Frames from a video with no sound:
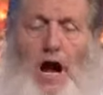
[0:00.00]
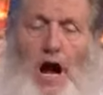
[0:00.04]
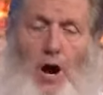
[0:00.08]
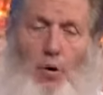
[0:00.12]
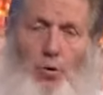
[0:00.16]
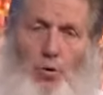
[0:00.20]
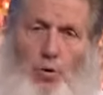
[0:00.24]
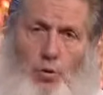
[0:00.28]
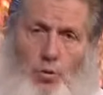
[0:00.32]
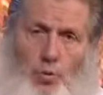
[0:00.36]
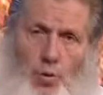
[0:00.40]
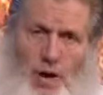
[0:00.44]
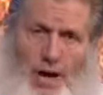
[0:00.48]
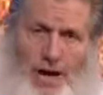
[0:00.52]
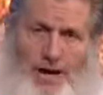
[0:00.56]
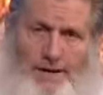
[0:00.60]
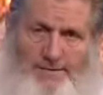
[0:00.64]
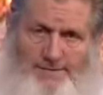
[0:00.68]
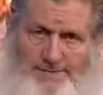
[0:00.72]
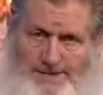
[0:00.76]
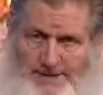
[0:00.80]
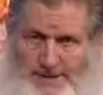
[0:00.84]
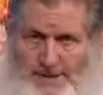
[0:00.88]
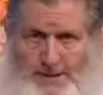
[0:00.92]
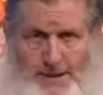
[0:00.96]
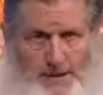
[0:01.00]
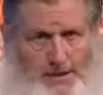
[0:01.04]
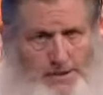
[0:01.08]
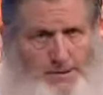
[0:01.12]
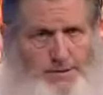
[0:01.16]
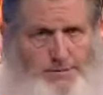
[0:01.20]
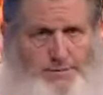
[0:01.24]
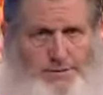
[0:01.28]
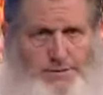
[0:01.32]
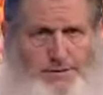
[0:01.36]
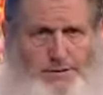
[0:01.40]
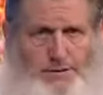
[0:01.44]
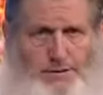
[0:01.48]
our wives and
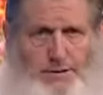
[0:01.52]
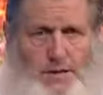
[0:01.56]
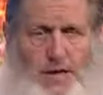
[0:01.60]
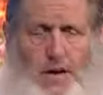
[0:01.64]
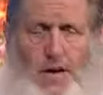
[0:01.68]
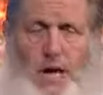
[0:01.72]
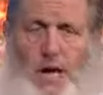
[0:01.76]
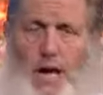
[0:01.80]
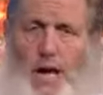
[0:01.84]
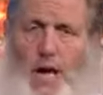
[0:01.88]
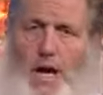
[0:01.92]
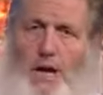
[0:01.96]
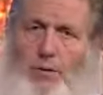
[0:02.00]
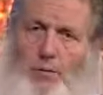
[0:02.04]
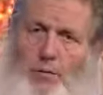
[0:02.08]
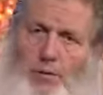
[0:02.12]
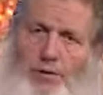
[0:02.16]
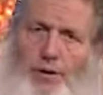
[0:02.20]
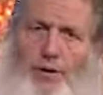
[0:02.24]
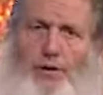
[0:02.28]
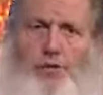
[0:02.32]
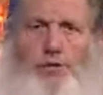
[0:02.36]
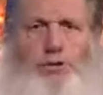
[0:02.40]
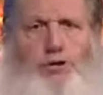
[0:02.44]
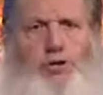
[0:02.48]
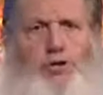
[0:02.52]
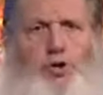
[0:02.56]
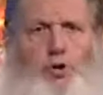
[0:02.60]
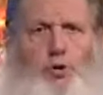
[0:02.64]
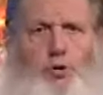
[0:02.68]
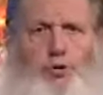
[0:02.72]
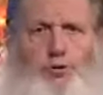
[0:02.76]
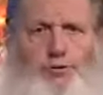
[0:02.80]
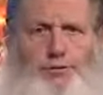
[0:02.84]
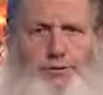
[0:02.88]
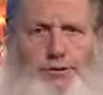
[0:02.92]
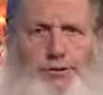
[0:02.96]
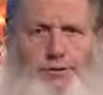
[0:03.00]
husbands, and with our
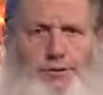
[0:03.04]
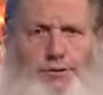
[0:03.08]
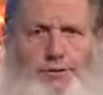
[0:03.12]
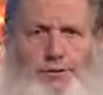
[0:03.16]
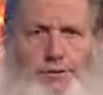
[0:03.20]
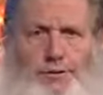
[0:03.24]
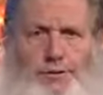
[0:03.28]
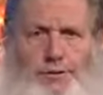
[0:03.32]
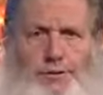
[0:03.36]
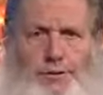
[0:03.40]
children,